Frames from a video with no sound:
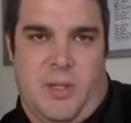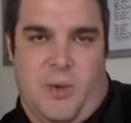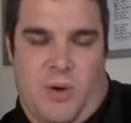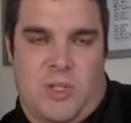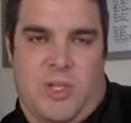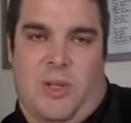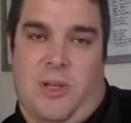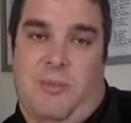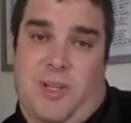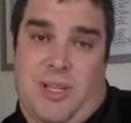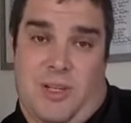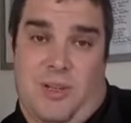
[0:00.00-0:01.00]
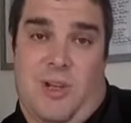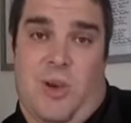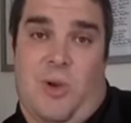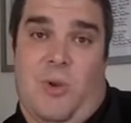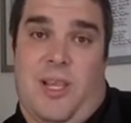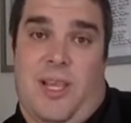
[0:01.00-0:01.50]
you are still able to get a
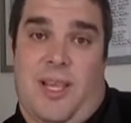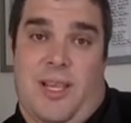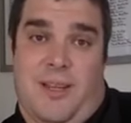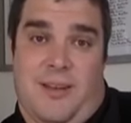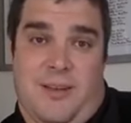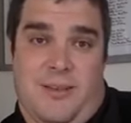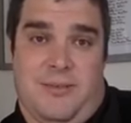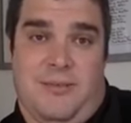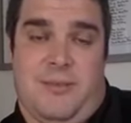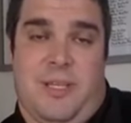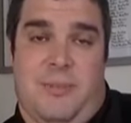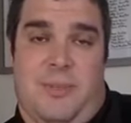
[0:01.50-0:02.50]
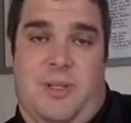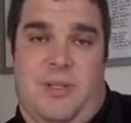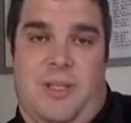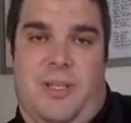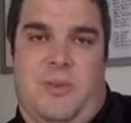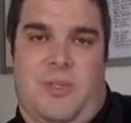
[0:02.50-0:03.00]
loan, and
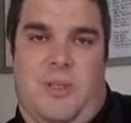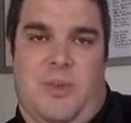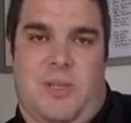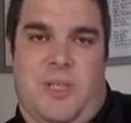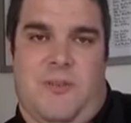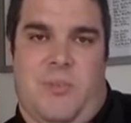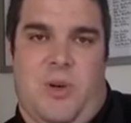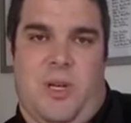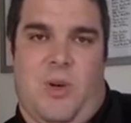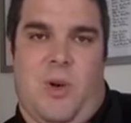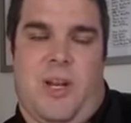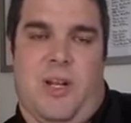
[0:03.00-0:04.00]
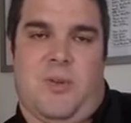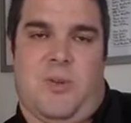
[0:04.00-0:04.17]
typically those loans have pretty great